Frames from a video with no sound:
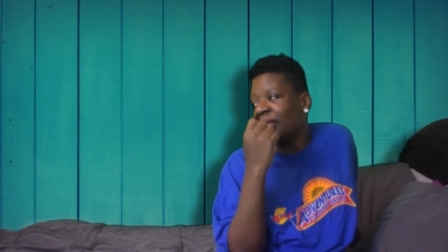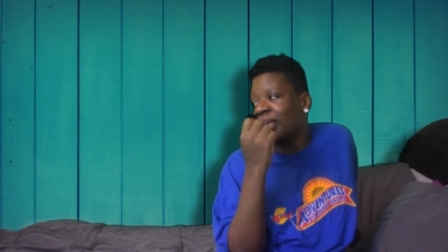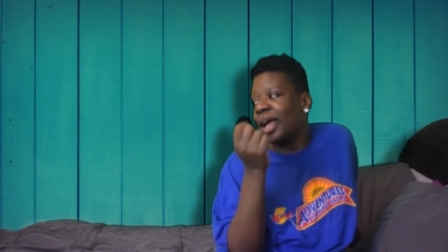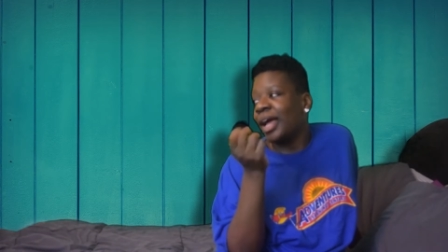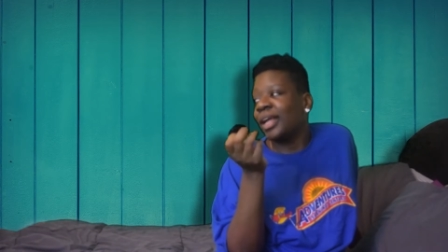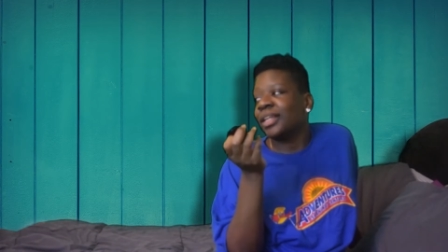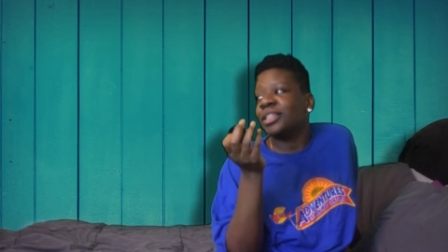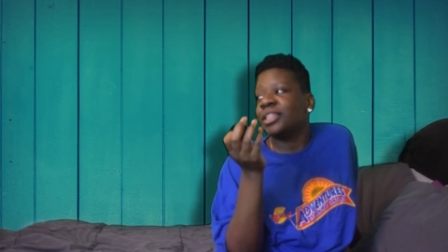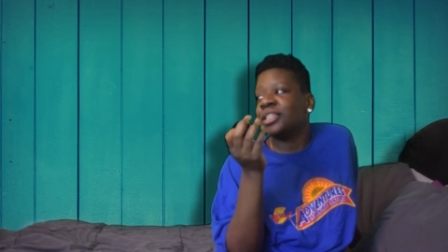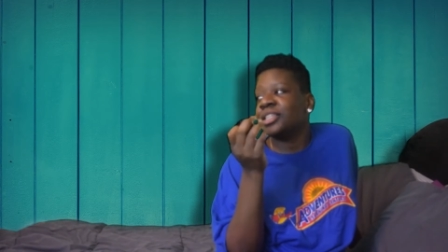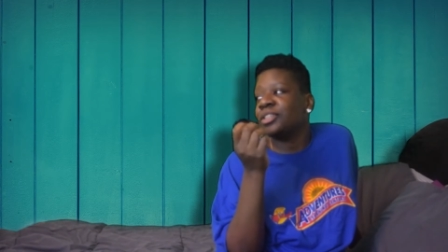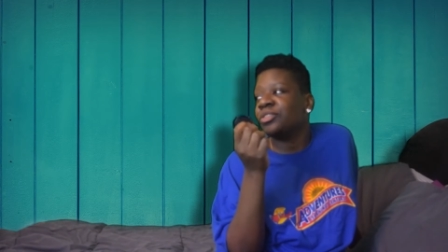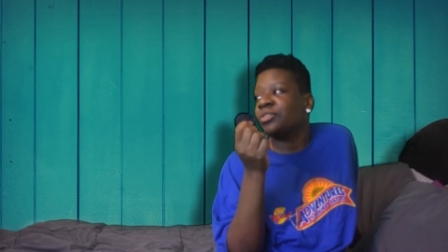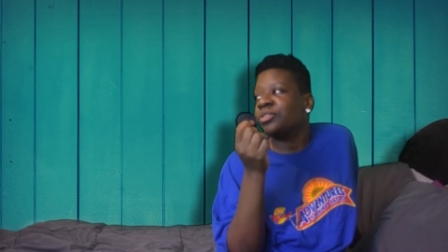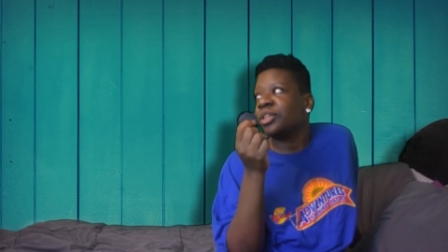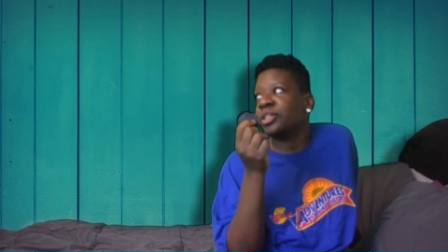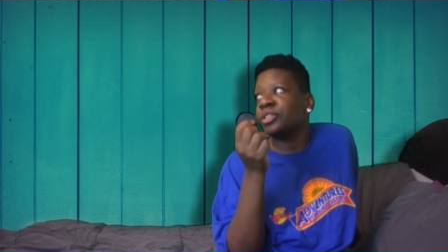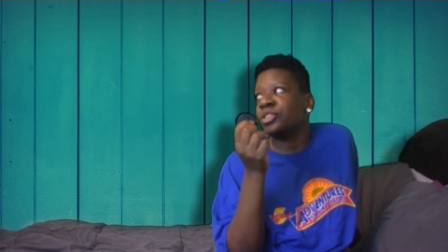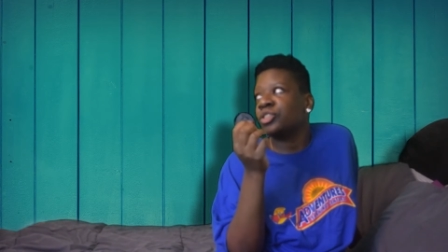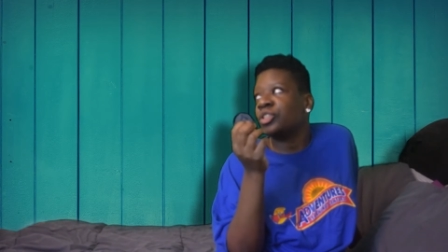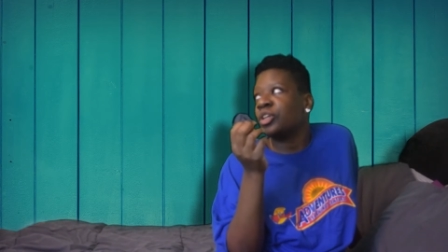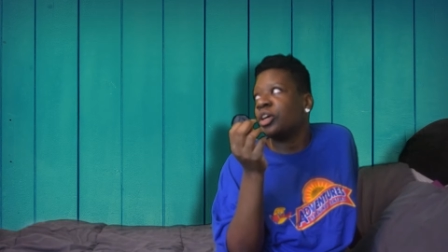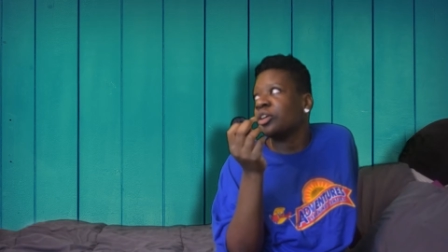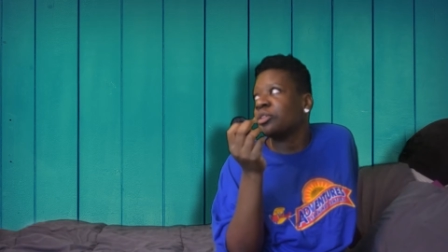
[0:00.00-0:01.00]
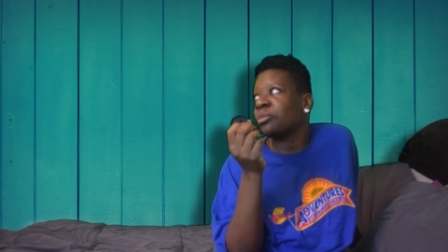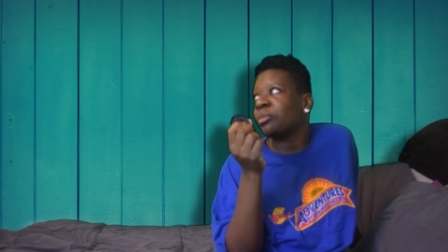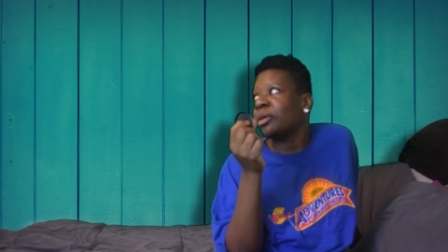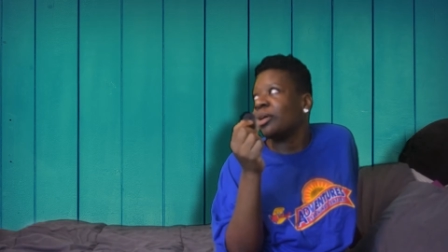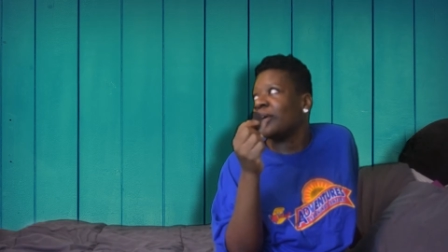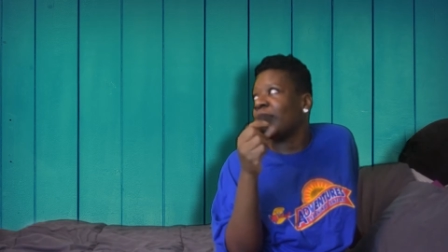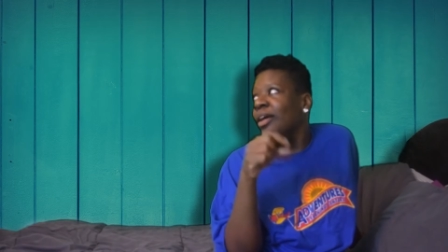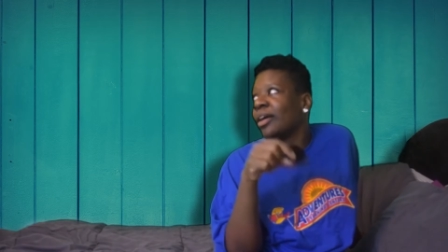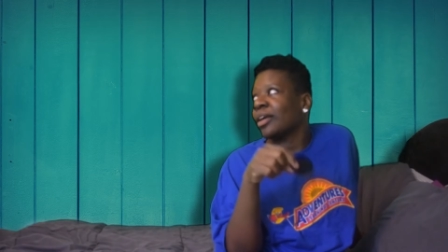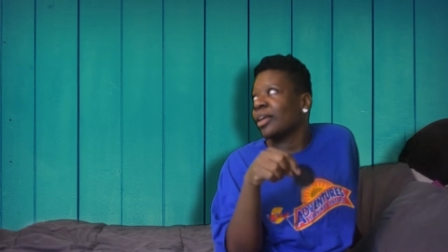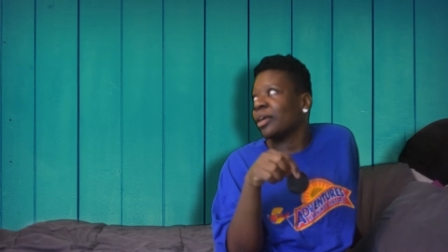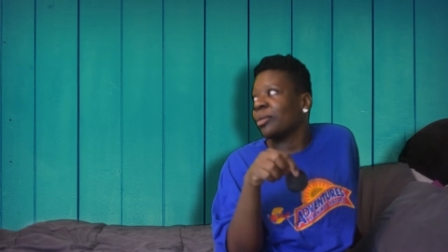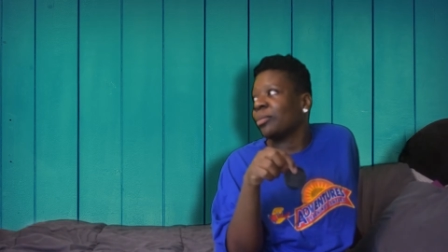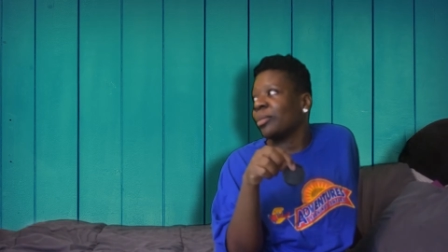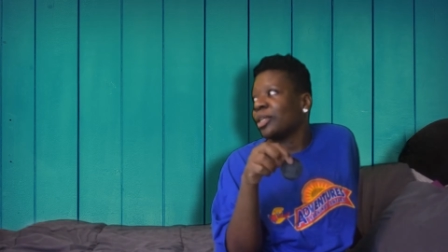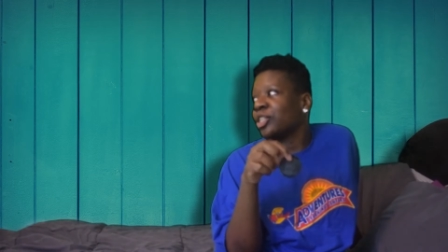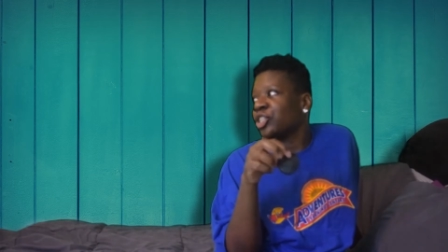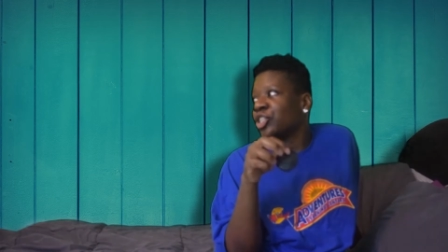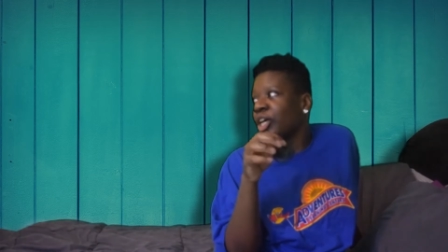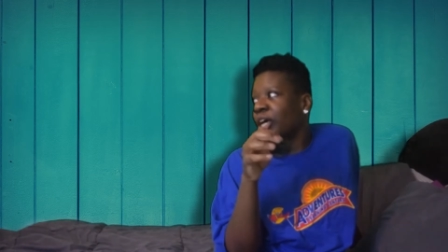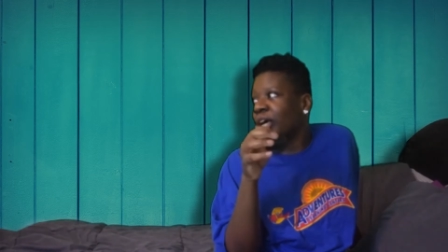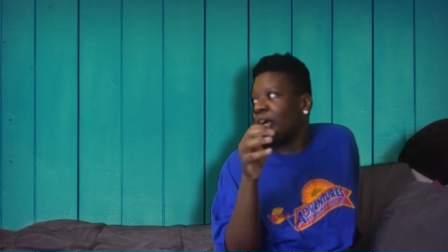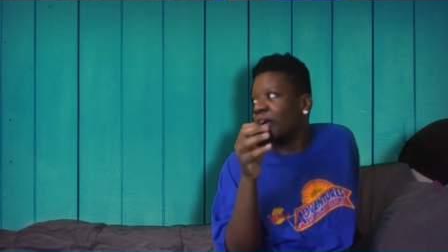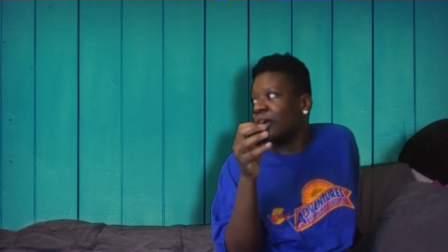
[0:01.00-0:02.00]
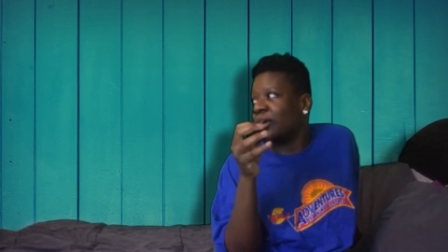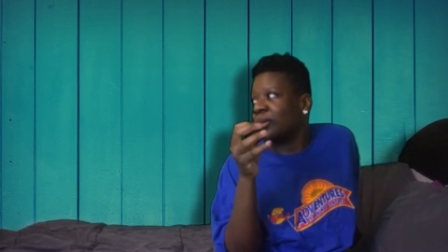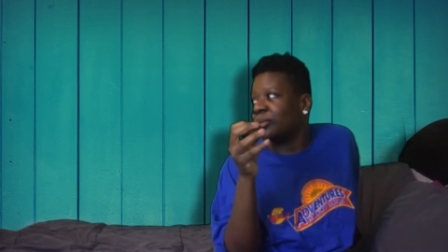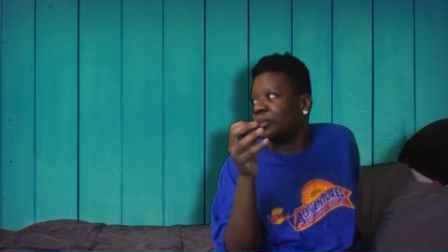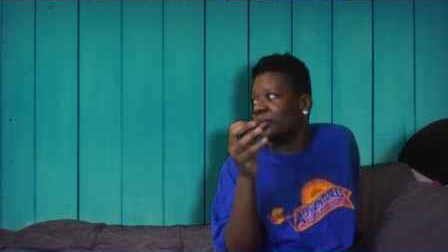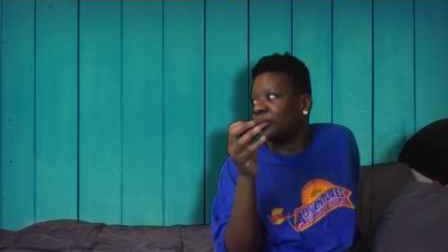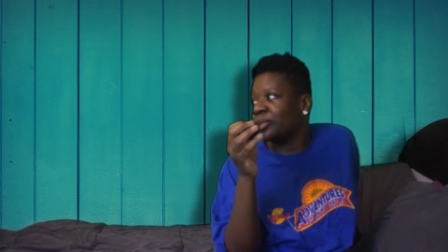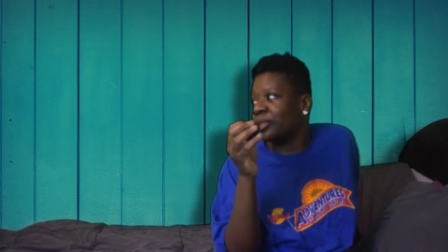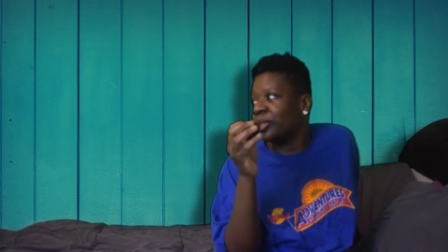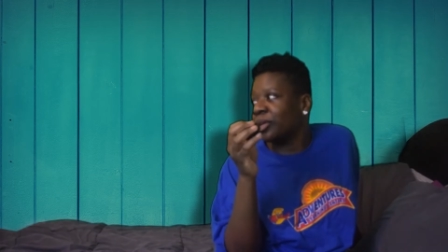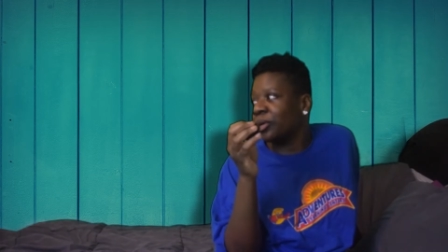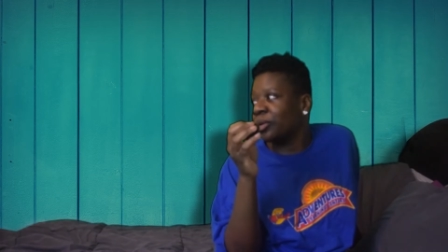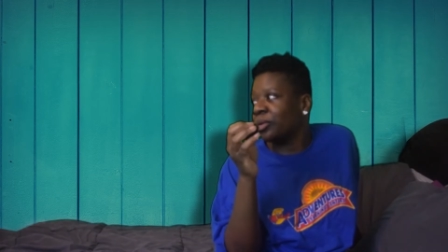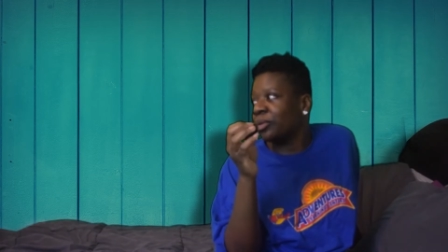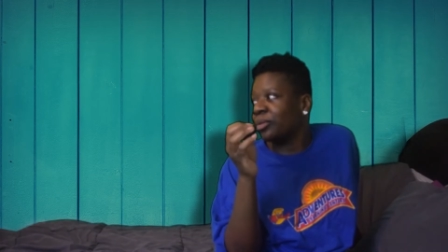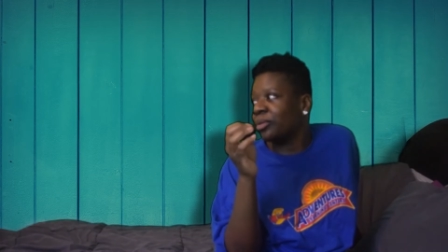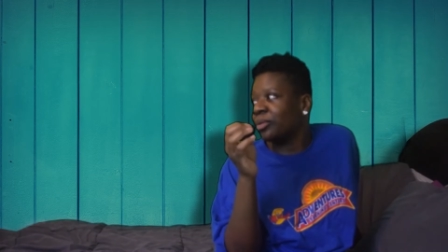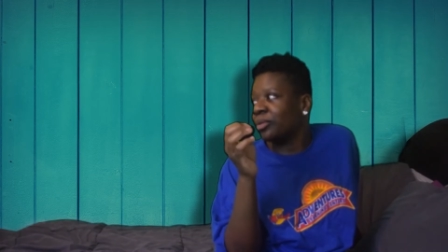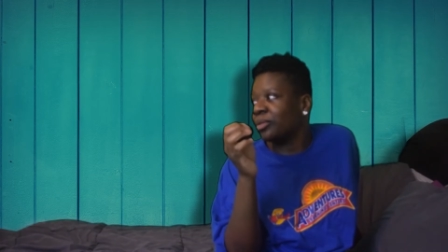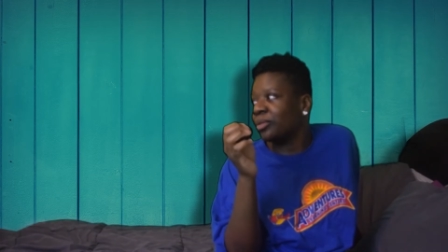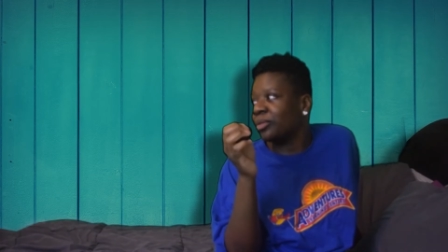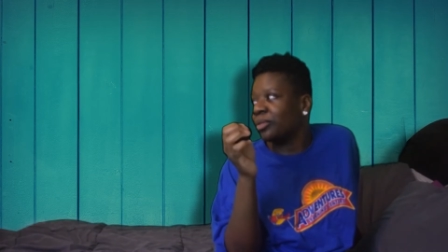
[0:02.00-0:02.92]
I didn't even get to talk about how I got my job, though.